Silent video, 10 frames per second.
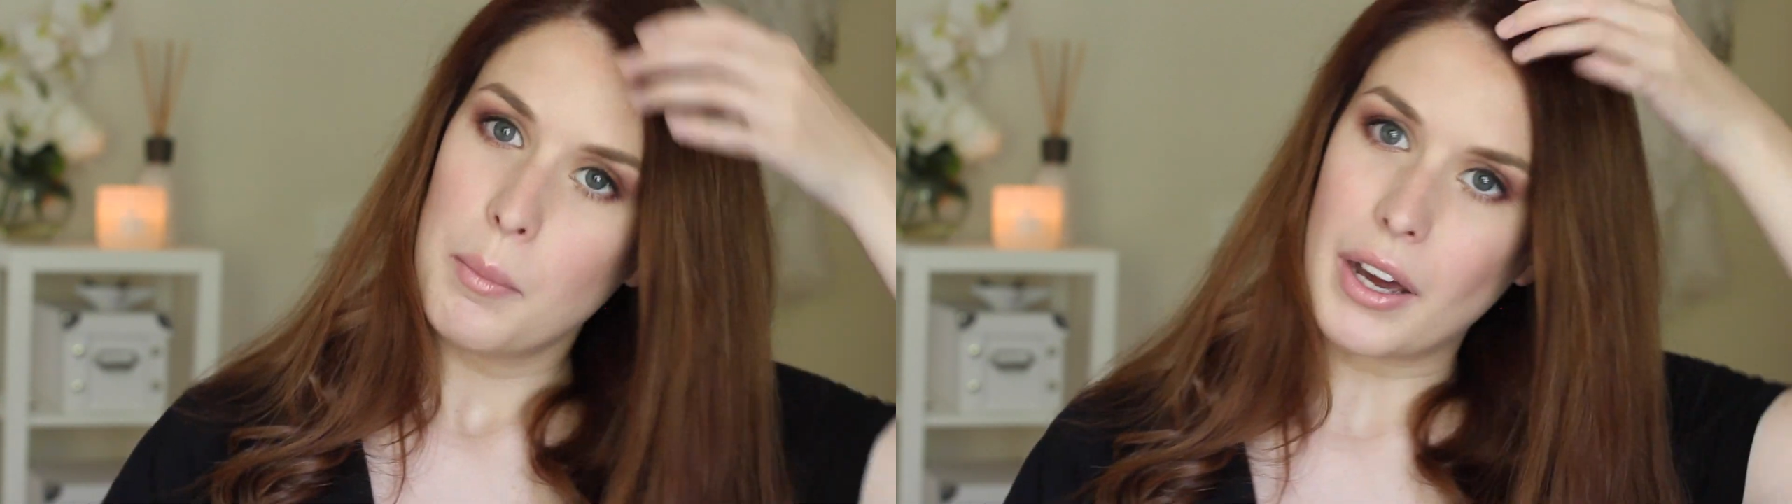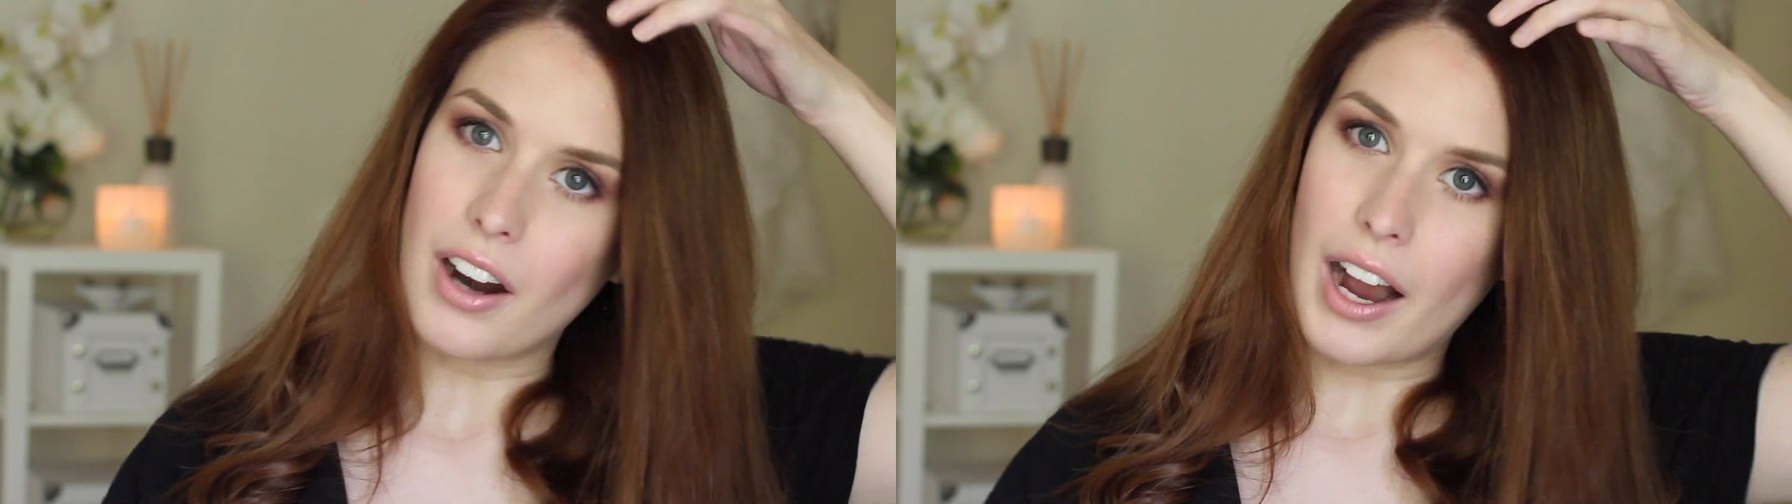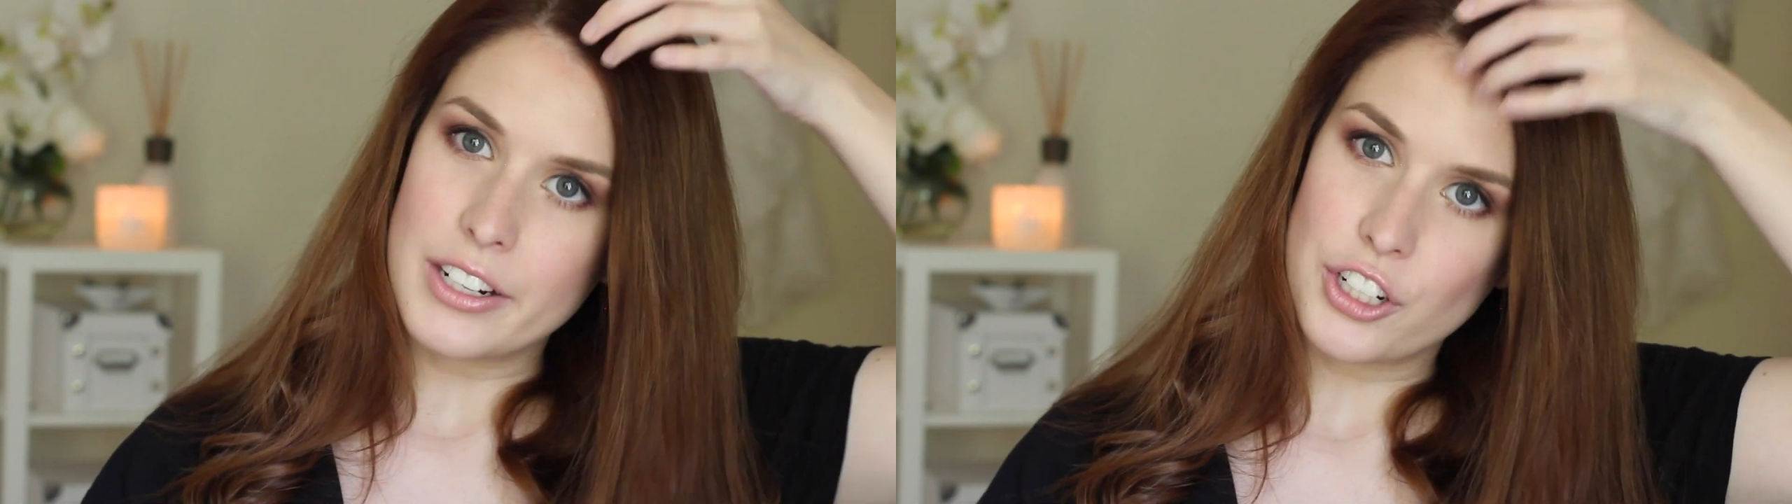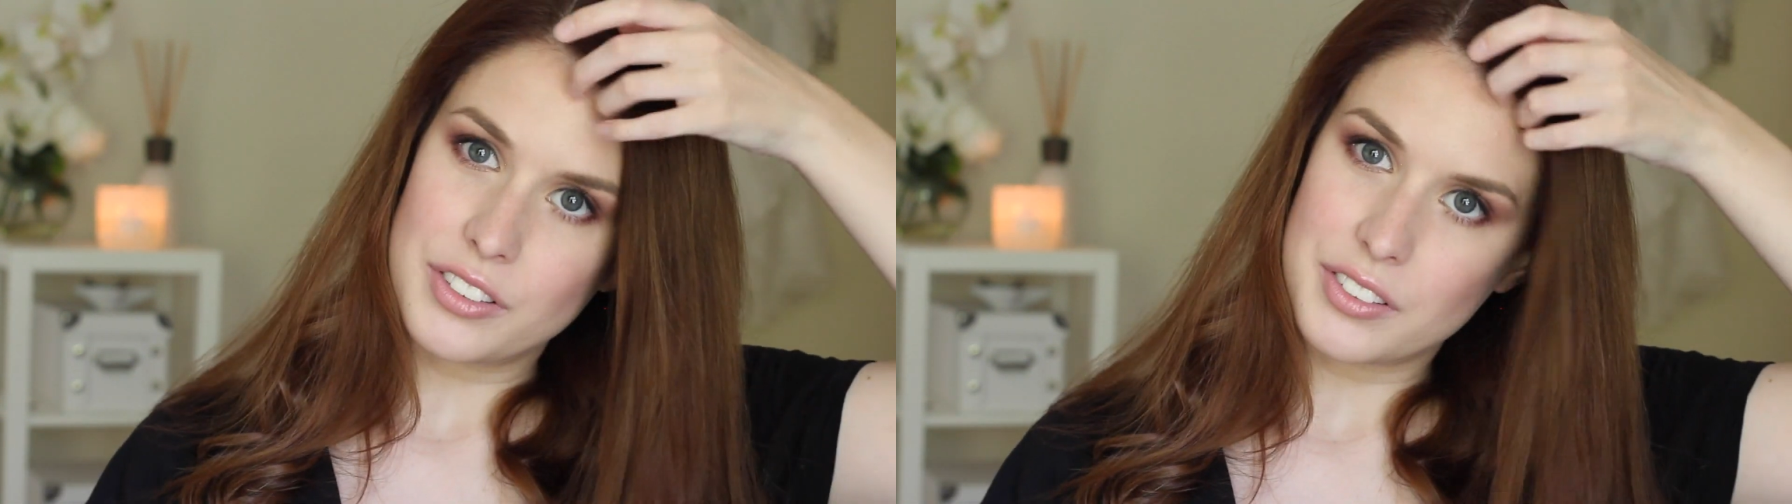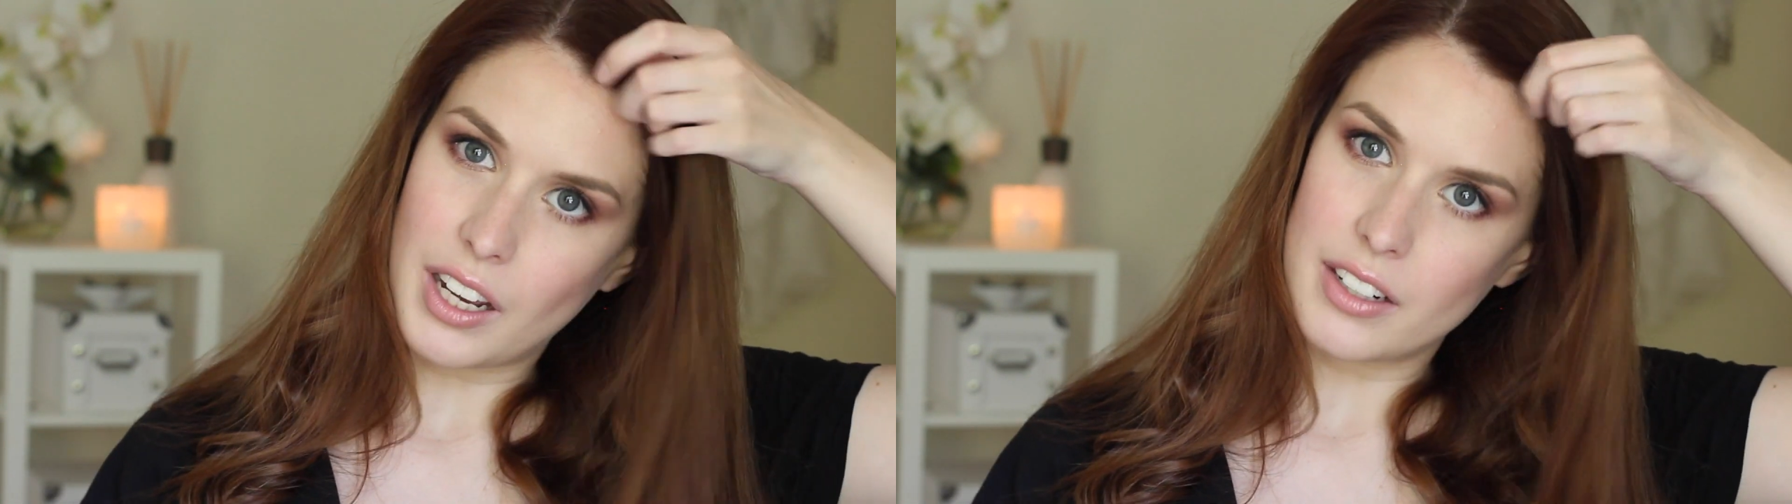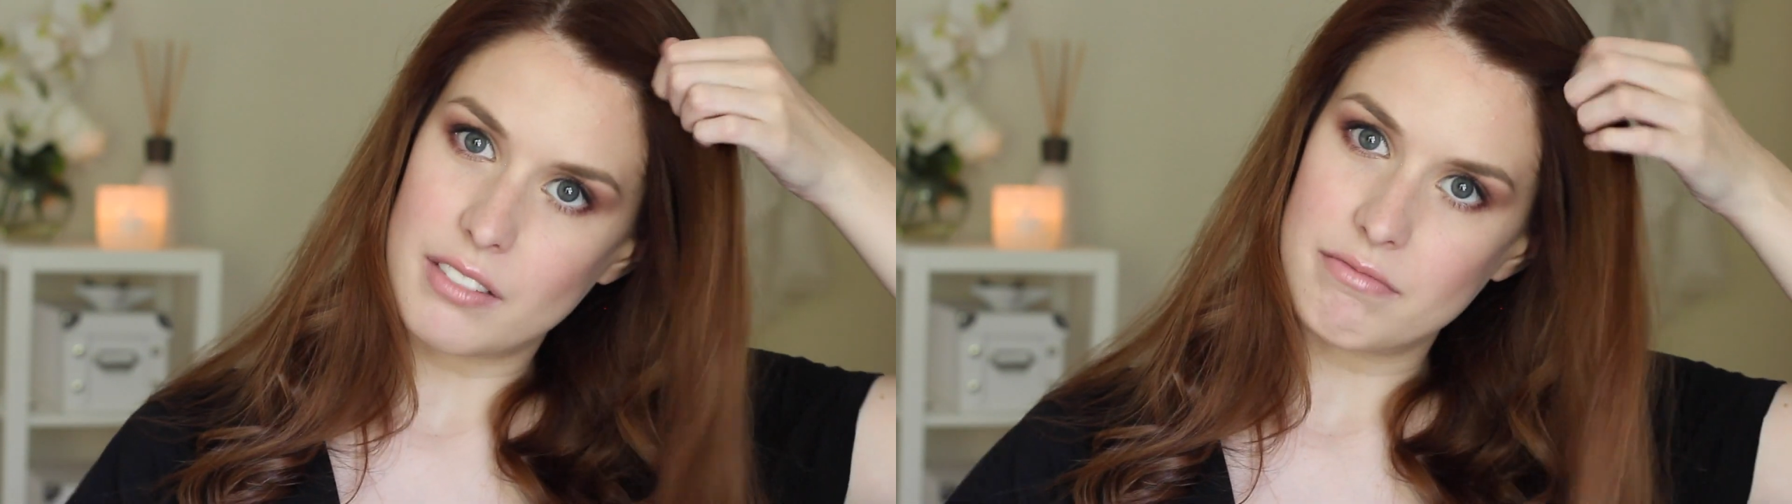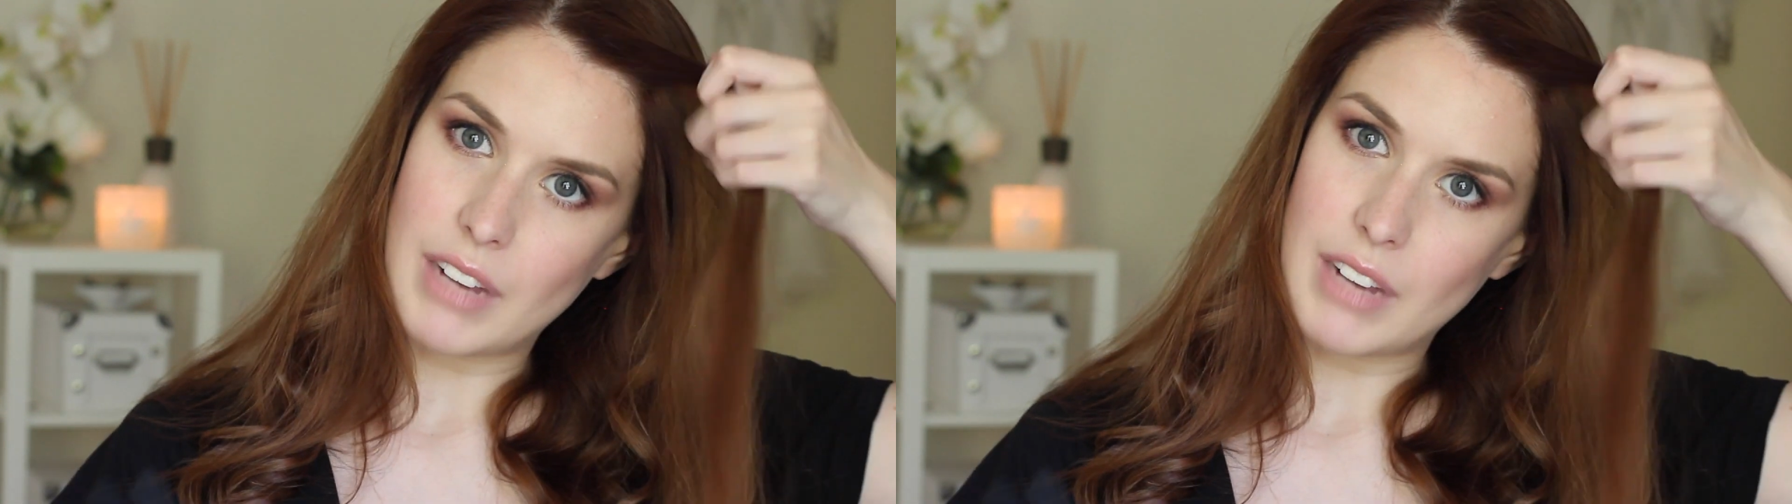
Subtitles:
But I just start it